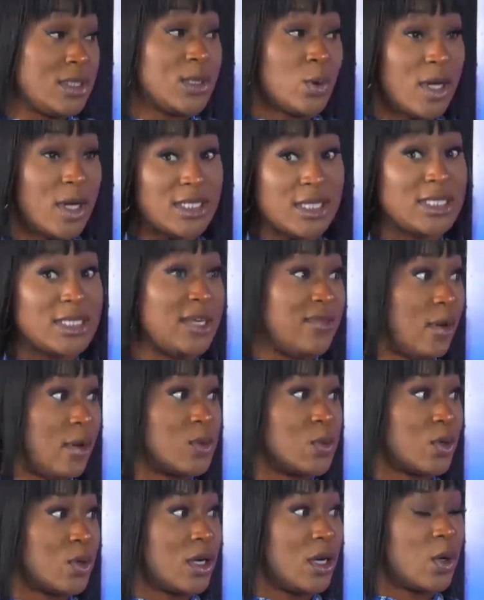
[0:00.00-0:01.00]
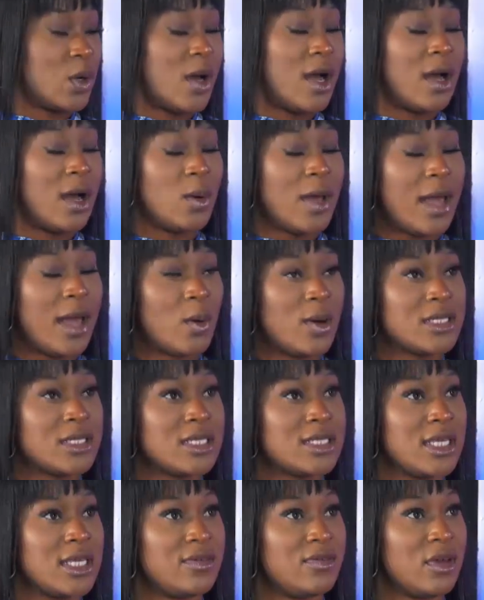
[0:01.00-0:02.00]
Kwese TV, I was working on uh, at
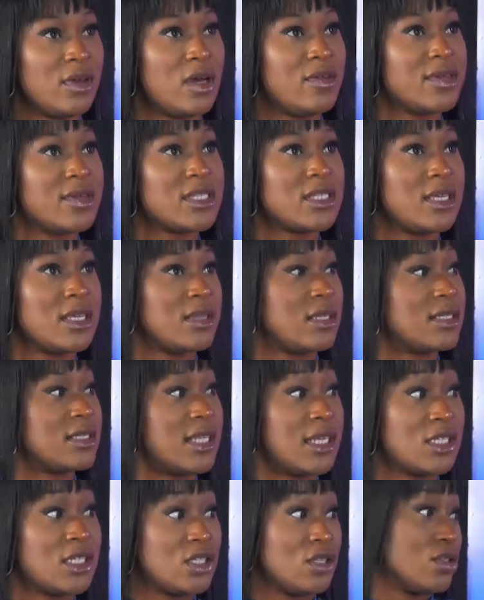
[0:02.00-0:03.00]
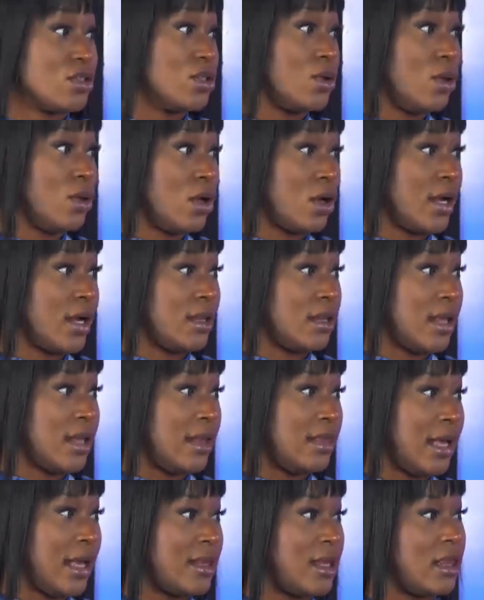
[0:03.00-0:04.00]
Kwese TV. Yeah. Obviously, the station is no longer,
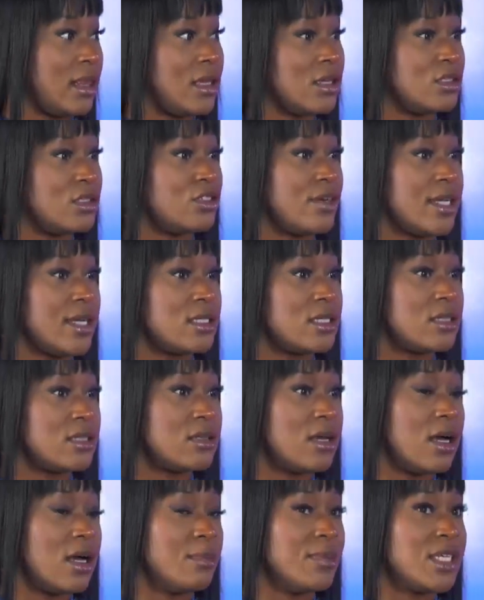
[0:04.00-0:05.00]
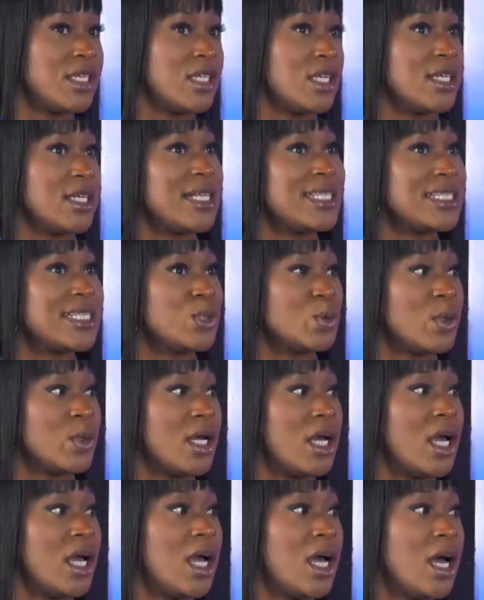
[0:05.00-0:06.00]
and I think they're transitioning uh, into
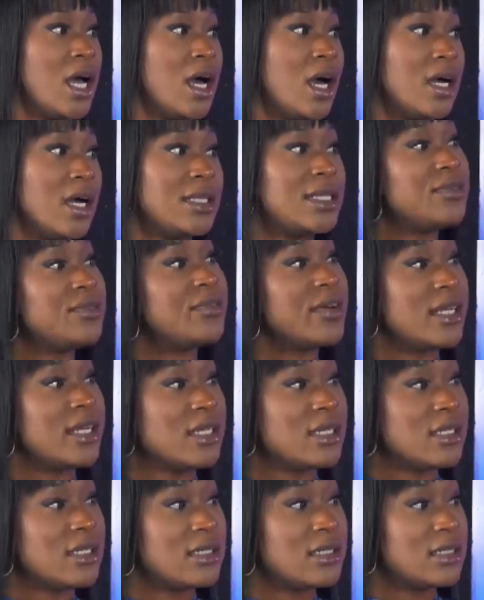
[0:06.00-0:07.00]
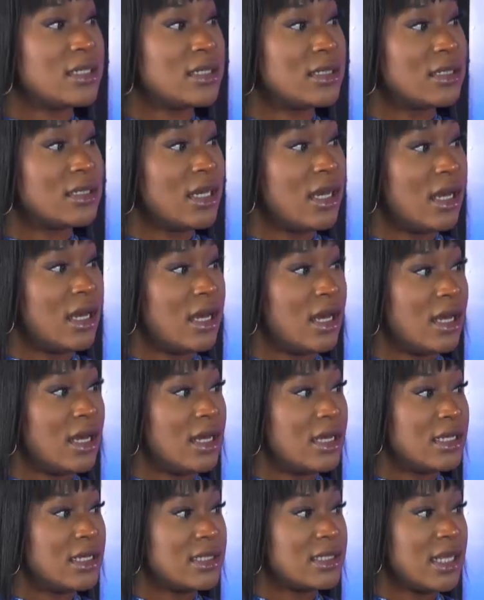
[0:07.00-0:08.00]
a different
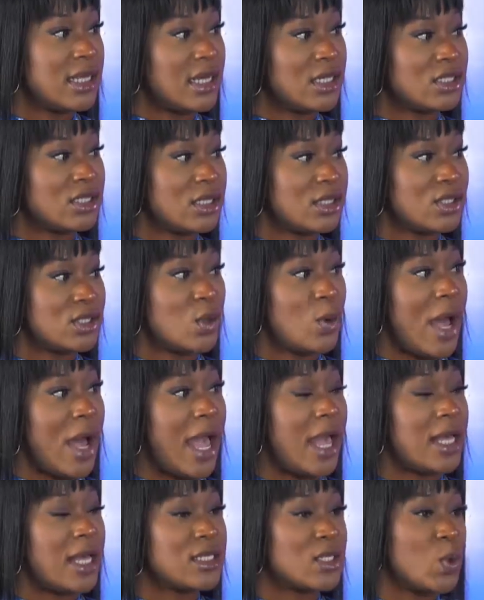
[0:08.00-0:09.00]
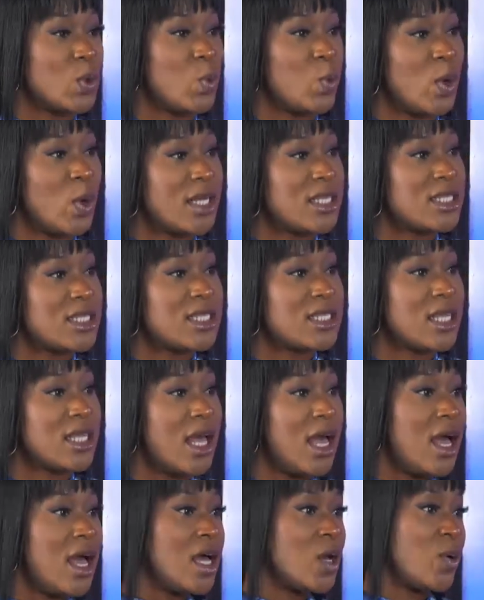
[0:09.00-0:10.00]
uh, station. So oh, okay. I, so once
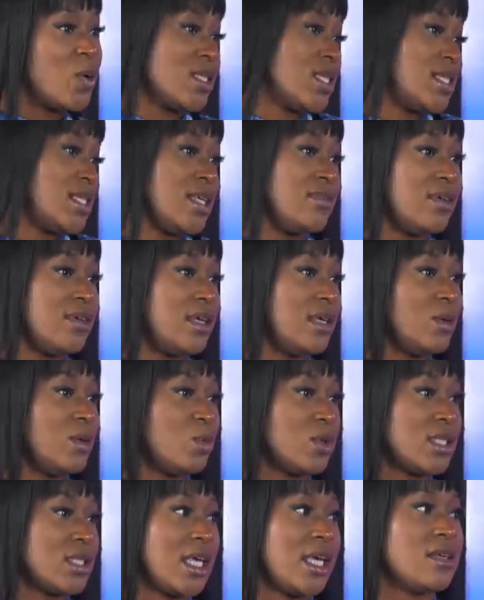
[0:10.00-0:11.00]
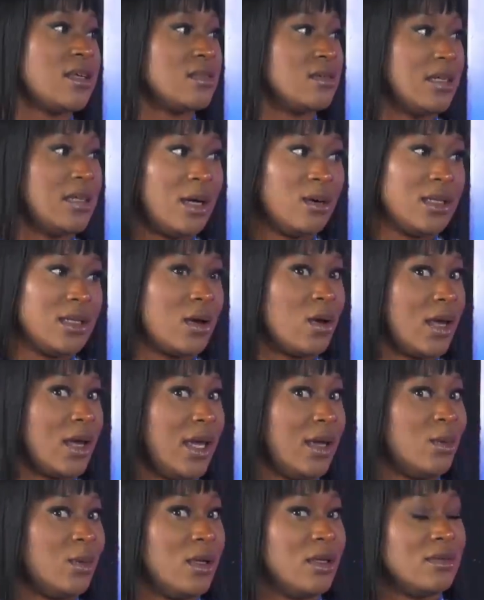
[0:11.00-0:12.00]
Kwese TV was canceled, I was like,
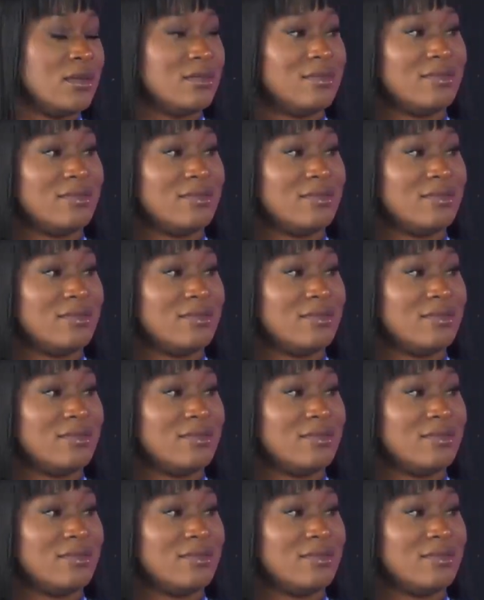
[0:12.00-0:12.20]
okay, well,